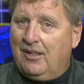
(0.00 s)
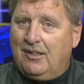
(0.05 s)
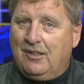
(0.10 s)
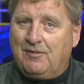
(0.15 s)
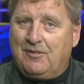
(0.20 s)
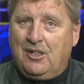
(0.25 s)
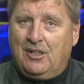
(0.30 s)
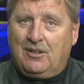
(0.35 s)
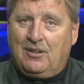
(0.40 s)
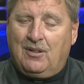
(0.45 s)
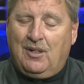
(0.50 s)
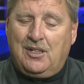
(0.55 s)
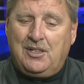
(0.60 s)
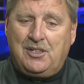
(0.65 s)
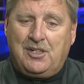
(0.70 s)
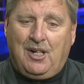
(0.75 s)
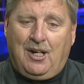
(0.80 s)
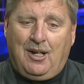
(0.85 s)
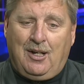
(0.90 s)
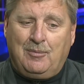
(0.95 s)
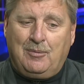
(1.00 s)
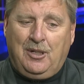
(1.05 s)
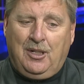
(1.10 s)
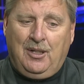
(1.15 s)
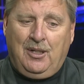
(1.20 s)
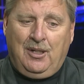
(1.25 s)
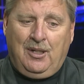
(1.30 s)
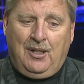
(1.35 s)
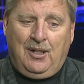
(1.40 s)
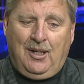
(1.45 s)
They've done a great job,
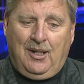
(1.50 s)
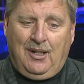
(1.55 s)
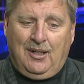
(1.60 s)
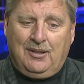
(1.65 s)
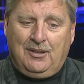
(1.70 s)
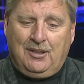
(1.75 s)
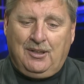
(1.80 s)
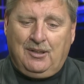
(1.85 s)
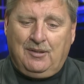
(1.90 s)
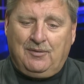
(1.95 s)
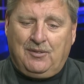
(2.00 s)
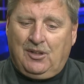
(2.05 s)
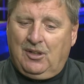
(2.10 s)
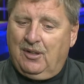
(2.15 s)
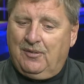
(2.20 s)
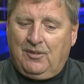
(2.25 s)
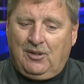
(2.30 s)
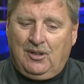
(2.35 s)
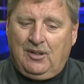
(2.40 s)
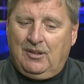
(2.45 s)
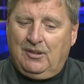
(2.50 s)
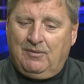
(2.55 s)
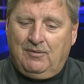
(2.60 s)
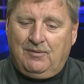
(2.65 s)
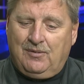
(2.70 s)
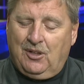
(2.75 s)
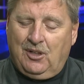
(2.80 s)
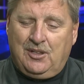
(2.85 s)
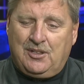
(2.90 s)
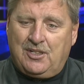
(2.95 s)
and very, very,
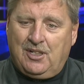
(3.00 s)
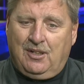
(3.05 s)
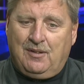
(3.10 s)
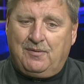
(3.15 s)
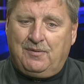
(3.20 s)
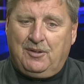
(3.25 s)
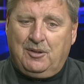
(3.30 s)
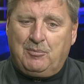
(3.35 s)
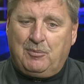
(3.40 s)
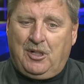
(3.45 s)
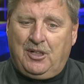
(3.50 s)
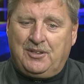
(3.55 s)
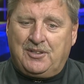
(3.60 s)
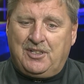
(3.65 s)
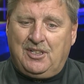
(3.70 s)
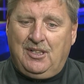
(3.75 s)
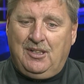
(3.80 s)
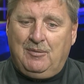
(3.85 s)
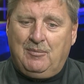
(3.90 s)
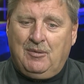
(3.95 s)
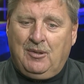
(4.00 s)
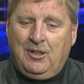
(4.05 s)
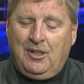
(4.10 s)
very tough football team.